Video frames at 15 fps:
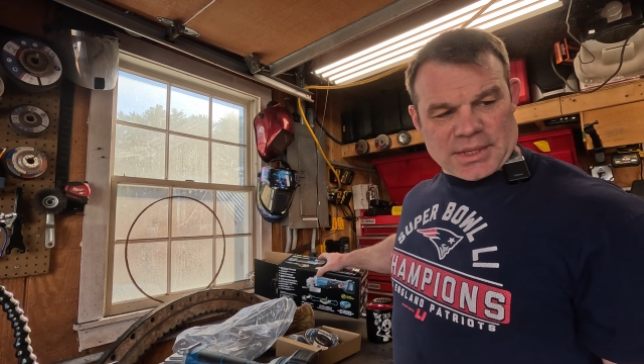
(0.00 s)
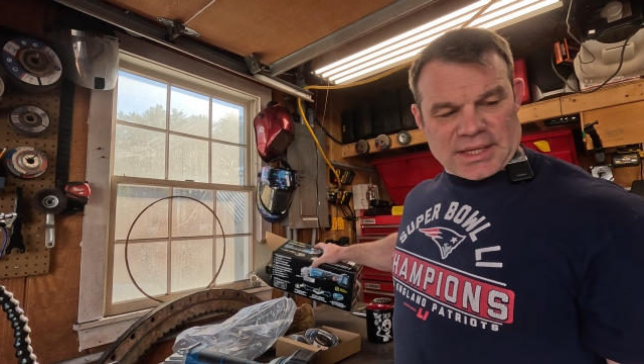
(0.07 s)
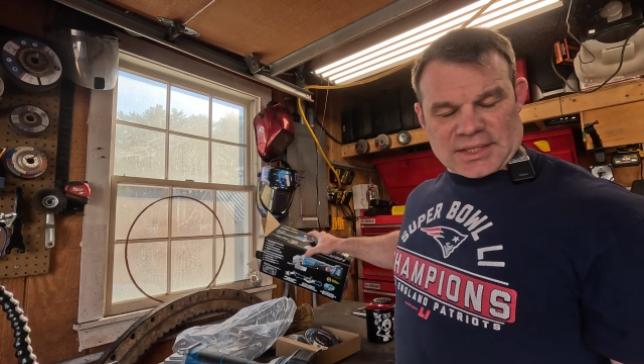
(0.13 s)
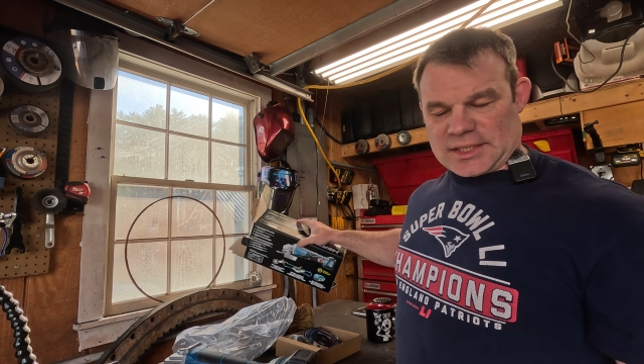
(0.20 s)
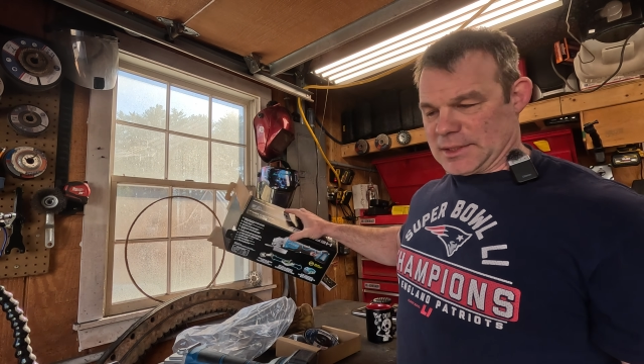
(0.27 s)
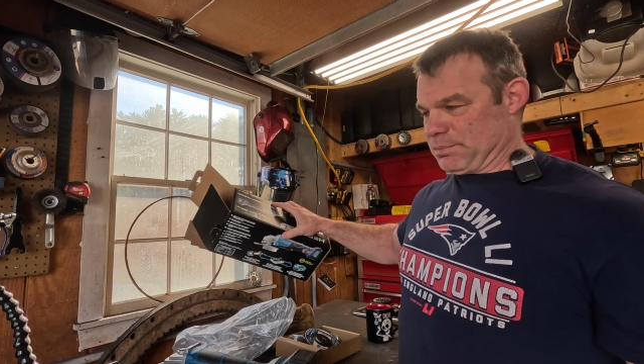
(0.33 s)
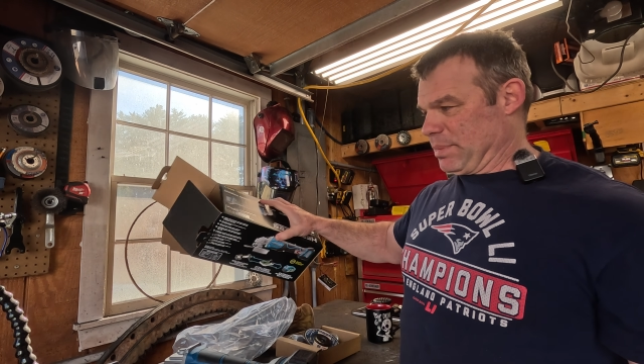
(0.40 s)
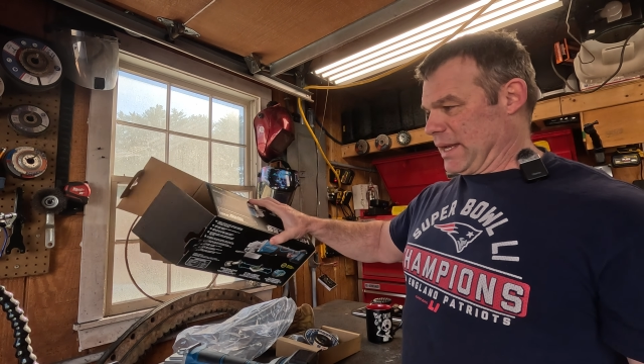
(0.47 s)
the
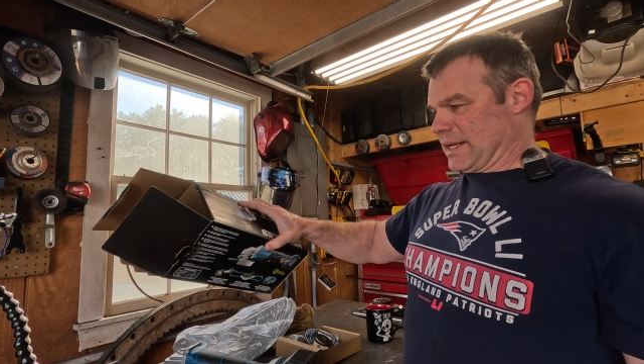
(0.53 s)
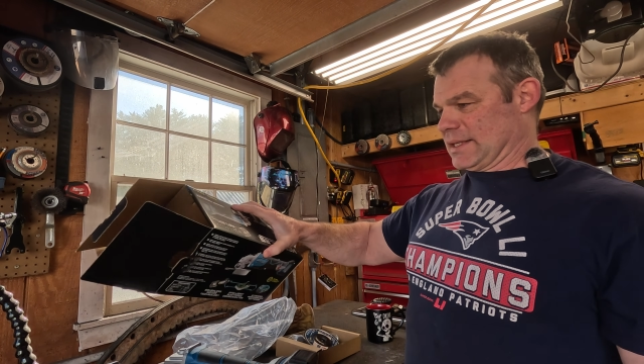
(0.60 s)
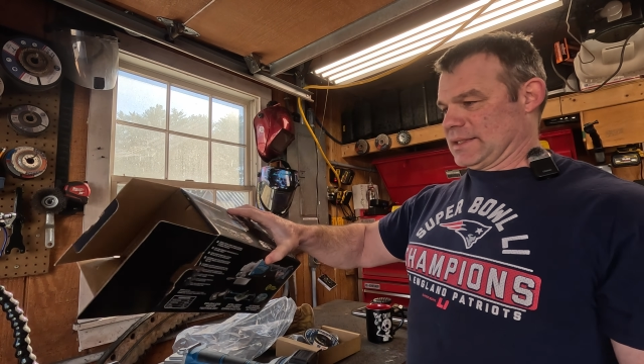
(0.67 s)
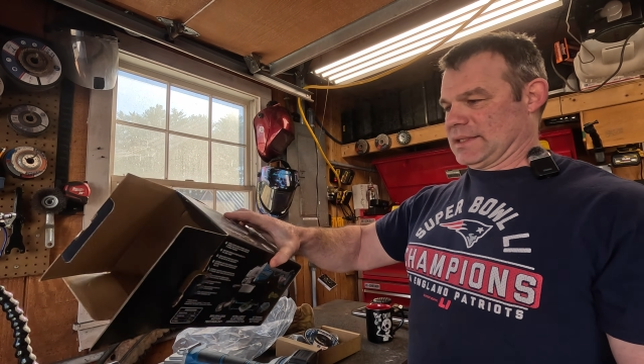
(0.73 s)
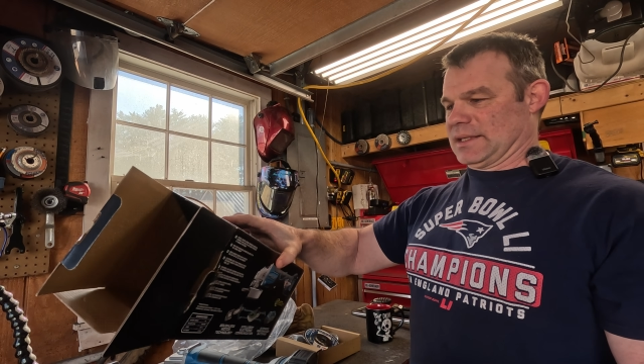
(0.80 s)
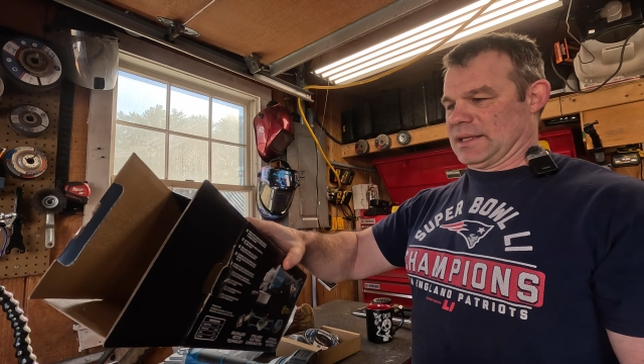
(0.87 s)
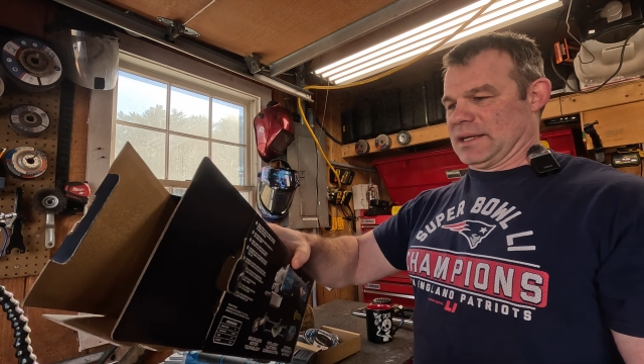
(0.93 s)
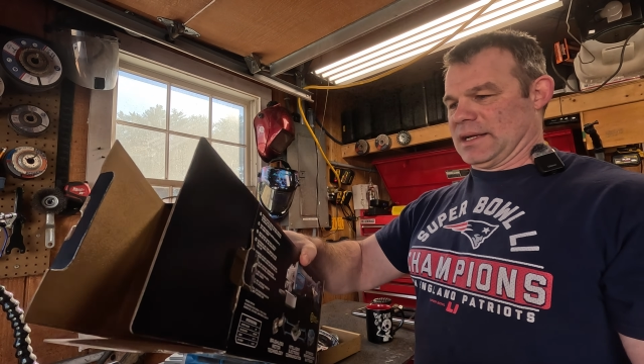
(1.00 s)

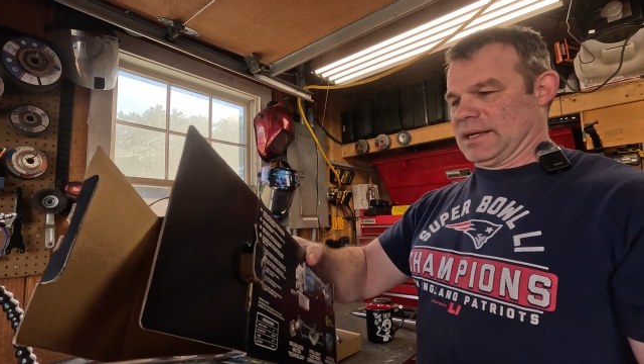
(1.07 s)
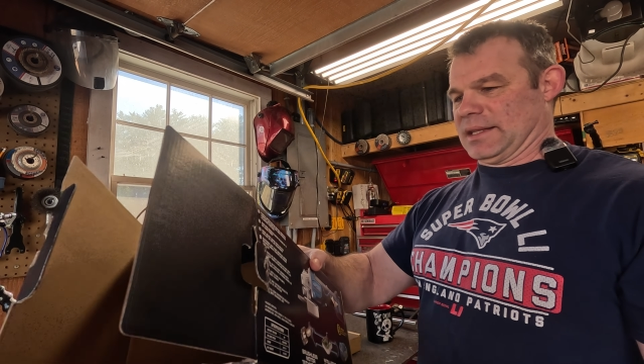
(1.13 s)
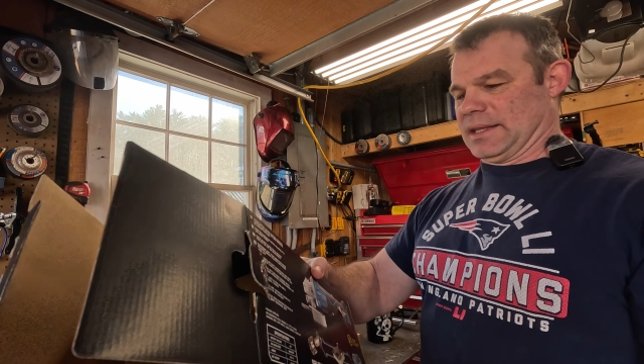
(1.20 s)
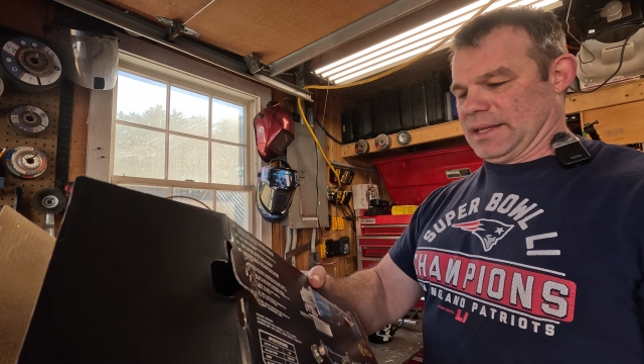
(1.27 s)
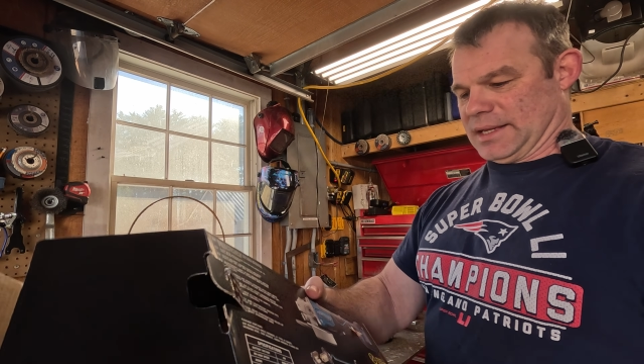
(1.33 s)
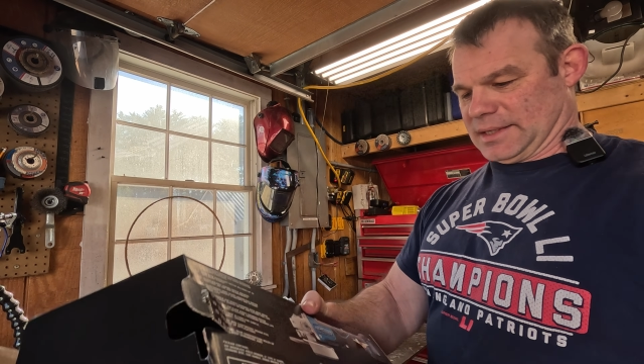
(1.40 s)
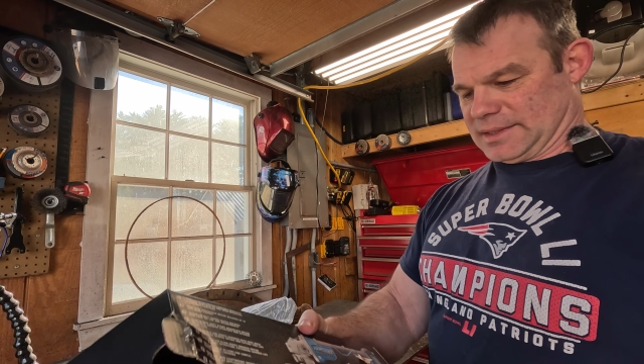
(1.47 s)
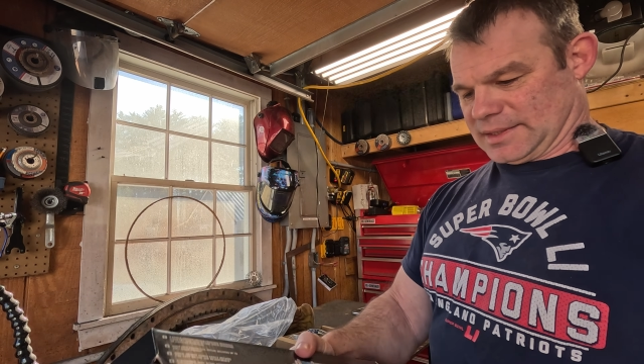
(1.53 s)
specs on
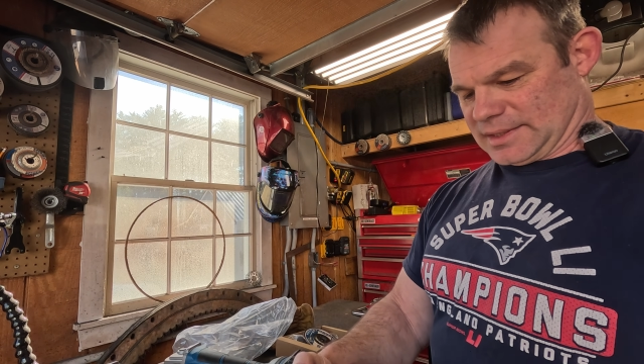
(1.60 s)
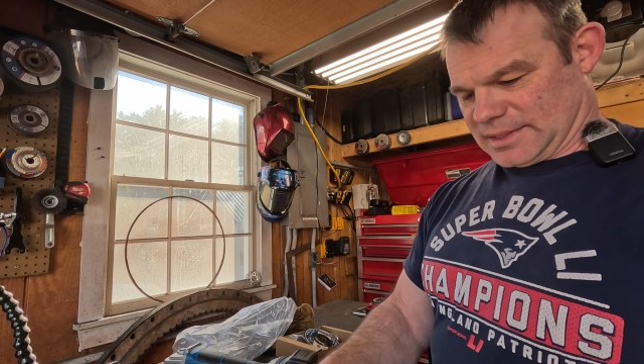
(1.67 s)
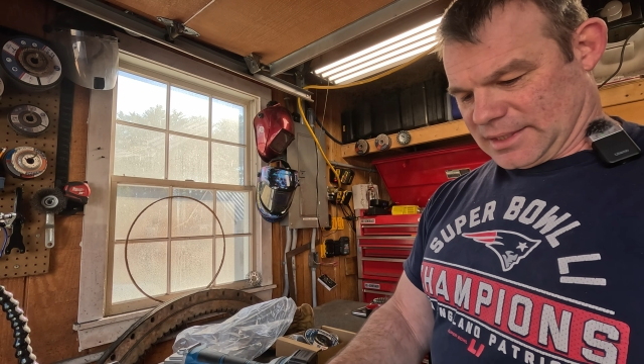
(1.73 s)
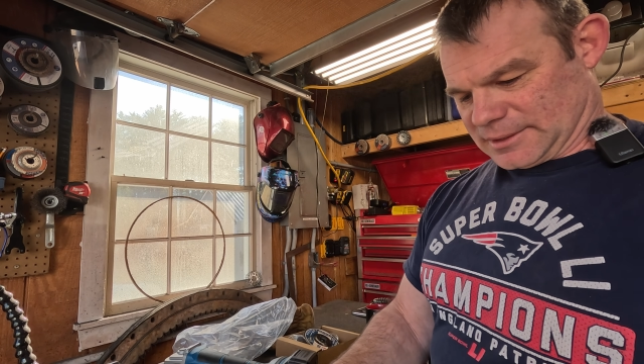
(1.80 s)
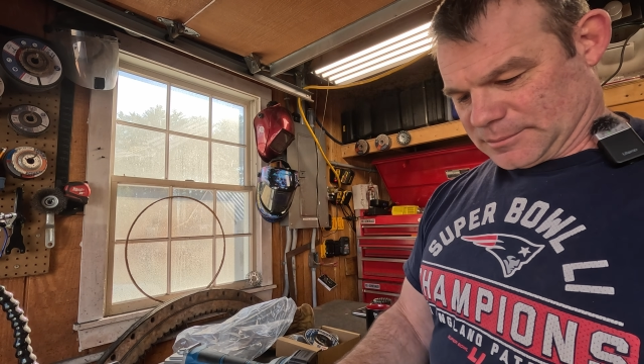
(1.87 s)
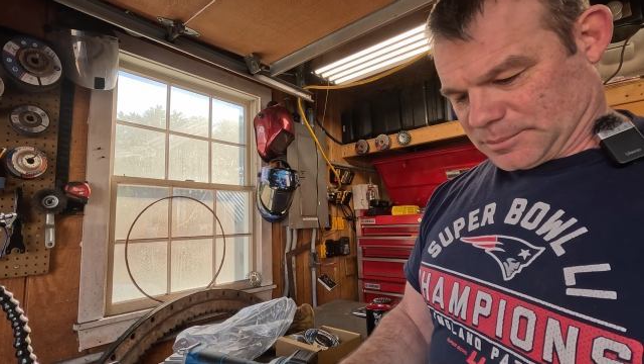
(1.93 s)
this